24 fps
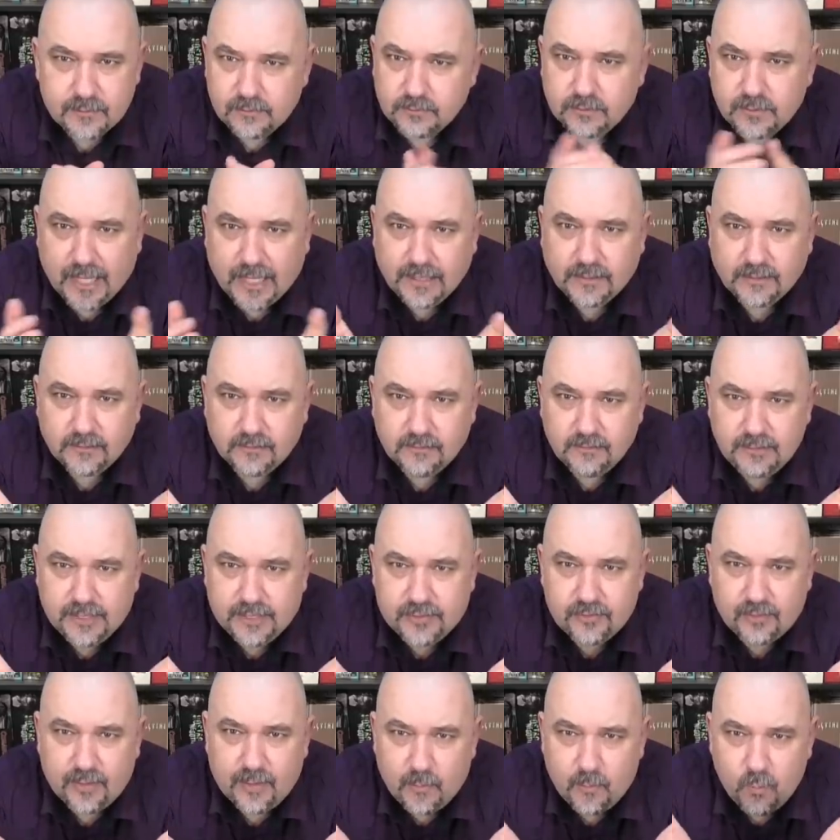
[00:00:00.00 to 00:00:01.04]
Like,
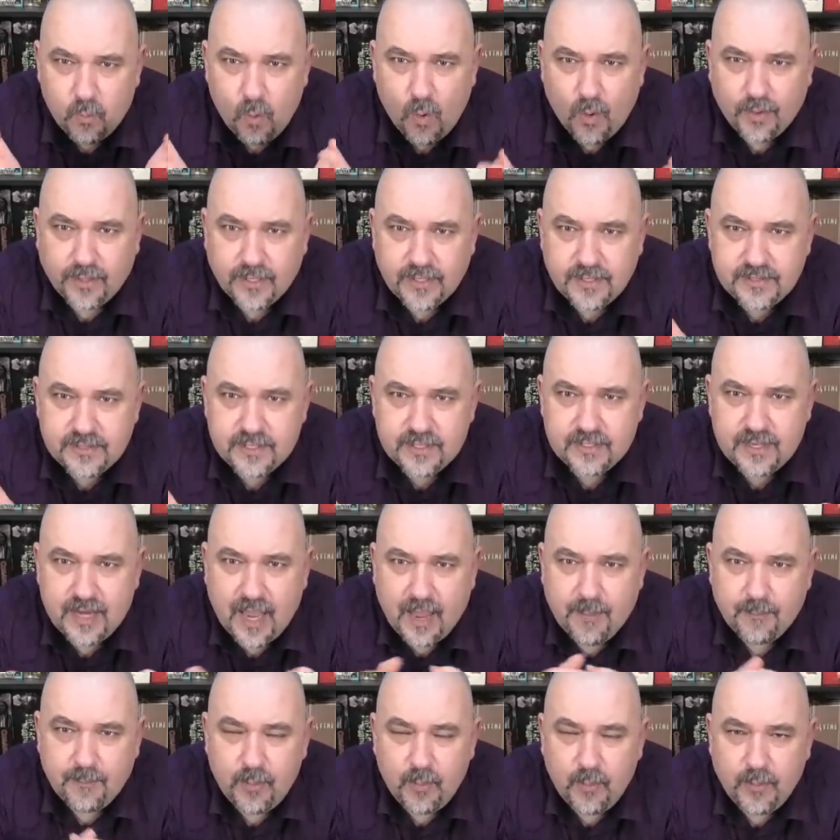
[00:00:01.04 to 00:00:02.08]
literally, what is the
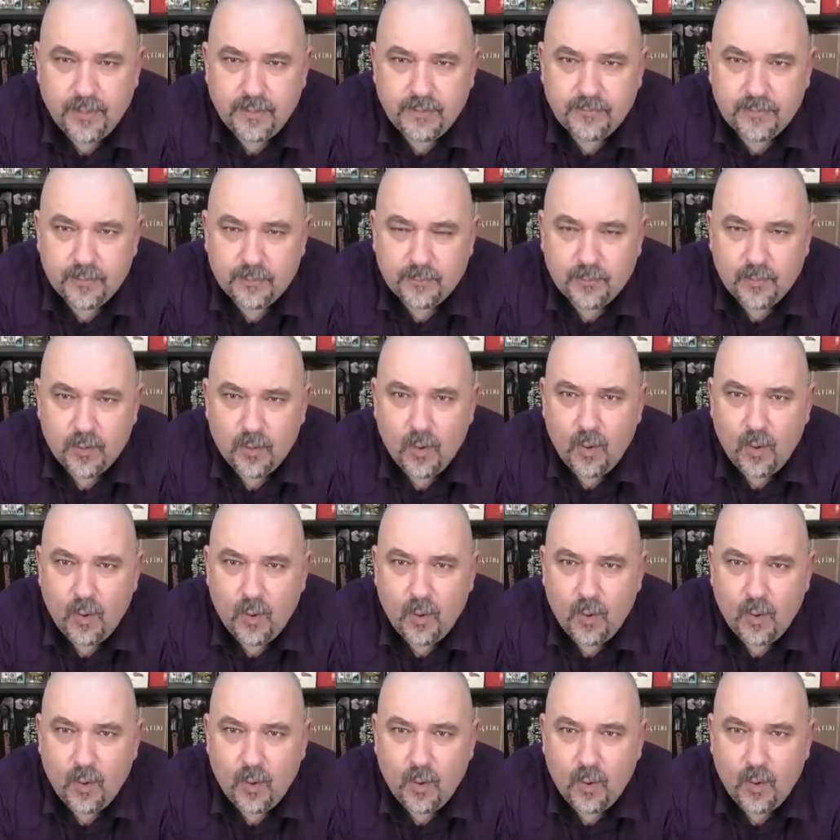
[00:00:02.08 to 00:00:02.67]
damn point of them?